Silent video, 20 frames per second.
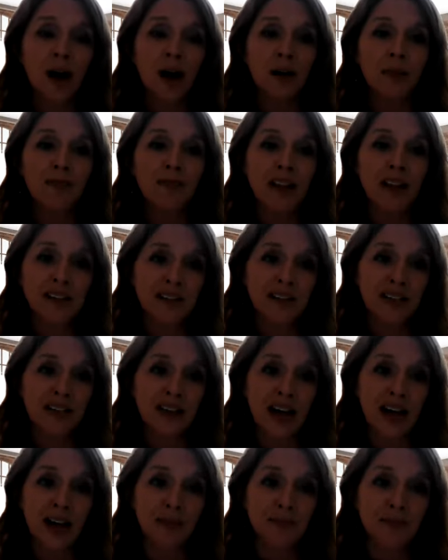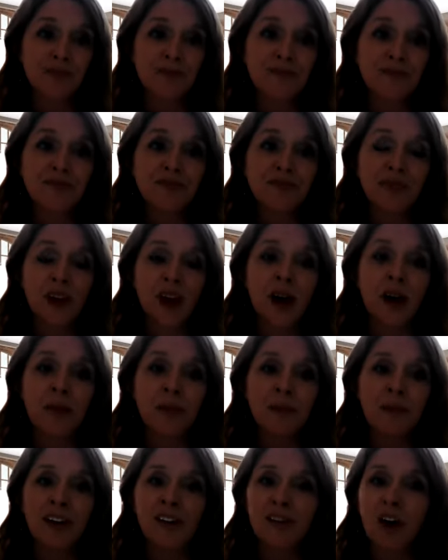things like that.
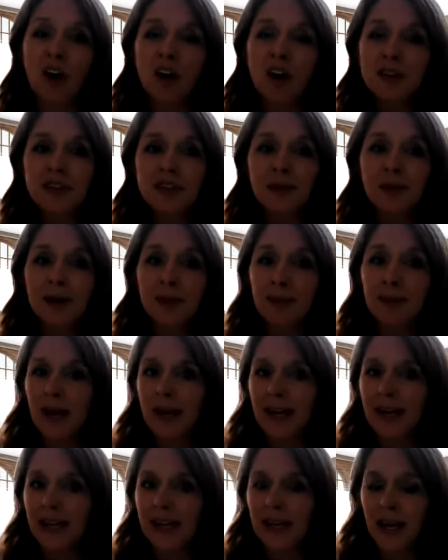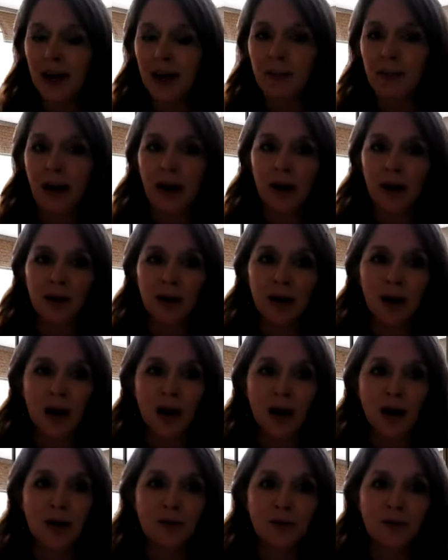They've also been picky about
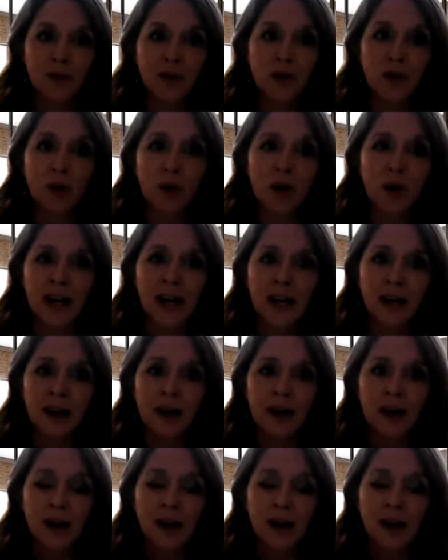flooring,